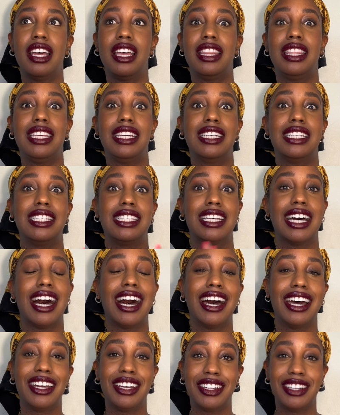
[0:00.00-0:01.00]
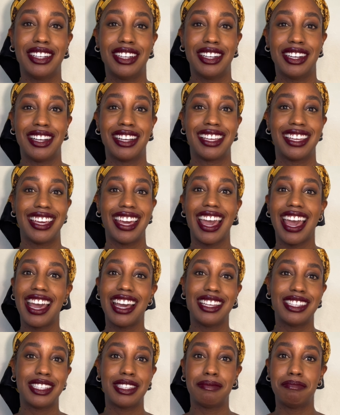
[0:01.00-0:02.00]
the entire
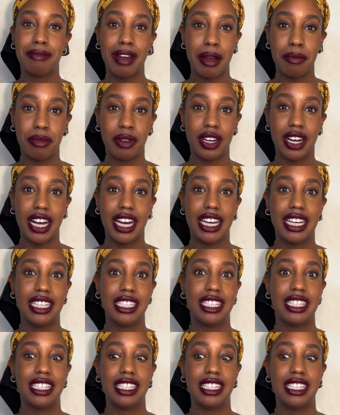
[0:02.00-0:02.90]
case memorized.